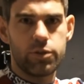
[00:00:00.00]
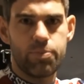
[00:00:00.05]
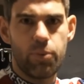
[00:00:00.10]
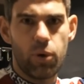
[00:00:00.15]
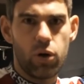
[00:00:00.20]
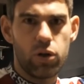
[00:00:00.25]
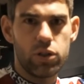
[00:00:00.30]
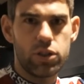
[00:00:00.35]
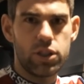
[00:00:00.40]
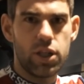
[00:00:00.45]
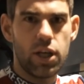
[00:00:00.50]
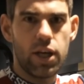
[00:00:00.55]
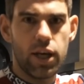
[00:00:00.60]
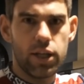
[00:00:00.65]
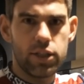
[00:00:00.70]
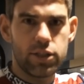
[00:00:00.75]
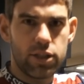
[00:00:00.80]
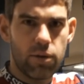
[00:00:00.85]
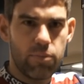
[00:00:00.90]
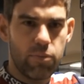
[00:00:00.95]
sports
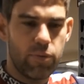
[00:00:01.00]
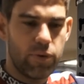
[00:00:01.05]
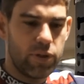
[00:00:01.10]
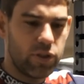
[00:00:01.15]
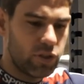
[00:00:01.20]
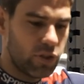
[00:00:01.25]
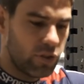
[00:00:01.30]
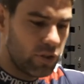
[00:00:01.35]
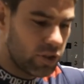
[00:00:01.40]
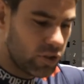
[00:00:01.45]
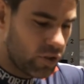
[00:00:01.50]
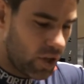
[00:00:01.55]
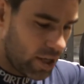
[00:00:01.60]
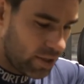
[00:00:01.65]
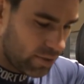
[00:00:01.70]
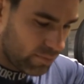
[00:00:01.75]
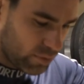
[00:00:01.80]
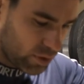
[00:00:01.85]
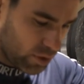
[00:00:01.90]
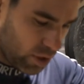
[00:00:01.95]
and supplement endurance
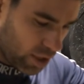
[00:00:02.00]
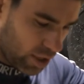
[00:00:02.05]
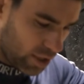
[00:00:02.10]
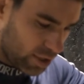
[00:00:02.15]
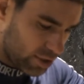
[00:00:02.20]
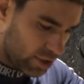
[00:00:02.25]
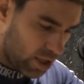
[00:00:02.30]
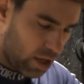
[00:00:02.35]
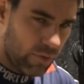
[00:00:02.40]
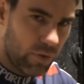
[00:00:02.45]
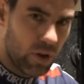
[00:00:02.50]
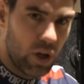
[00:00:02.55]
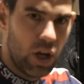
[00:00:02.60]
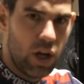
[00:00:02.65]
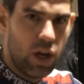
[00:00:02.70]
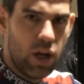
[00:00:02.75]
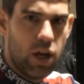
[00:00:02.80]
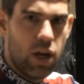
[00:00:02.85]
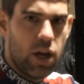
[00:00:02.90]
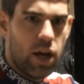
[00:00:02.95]
training, cycling and
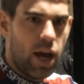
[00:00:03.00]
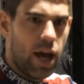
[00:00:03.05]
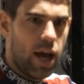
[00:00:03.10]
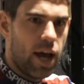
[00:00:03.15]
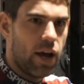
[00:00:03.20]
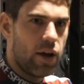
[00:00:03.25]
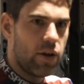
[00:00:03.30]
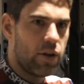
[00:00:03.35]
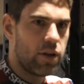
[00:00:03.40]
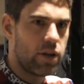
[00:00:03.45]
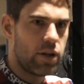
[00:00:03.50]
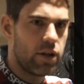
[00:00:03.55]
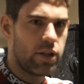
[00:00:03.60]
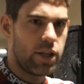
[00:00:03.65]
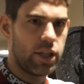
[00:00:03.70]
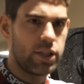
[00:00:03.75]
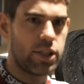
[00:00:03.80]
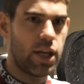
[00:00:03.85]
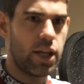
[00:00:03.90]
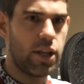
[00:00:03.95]
stuff,
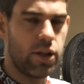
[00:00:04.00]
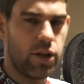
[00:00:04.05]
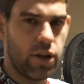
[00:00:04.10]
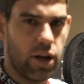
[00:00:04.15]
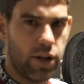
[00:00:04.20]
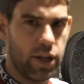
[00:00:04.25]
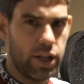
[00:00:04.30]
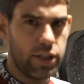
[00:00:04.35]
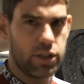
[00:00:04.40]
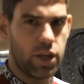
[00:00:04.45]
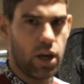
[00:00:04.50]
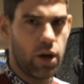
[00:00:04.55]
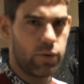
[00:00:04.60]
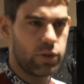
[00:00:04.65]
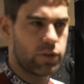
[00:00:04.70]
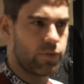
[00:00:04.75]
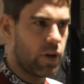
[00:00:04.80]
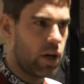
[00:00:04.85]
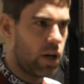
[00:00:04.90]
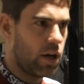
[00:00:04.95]
they say that you don't need to go
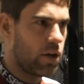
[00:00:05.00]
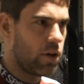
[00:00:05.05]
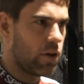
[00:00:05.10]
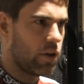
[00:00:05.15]
as far.